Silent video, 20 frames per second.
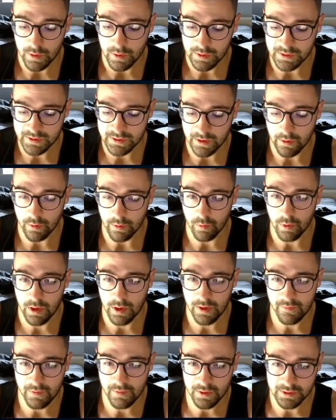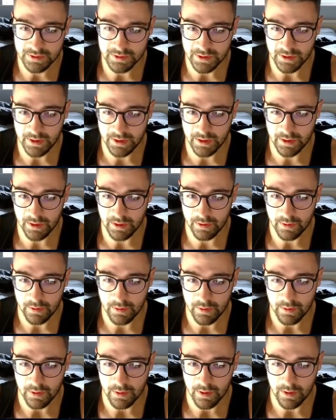Set our Y velocity here,
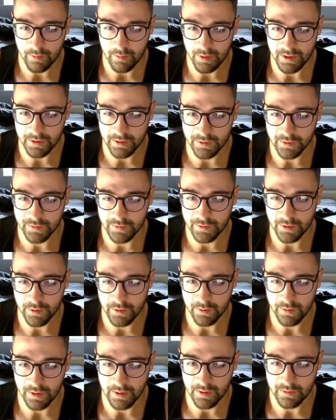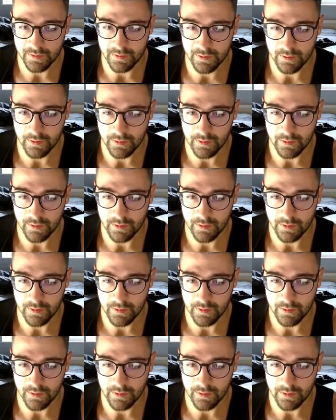and we can just do this.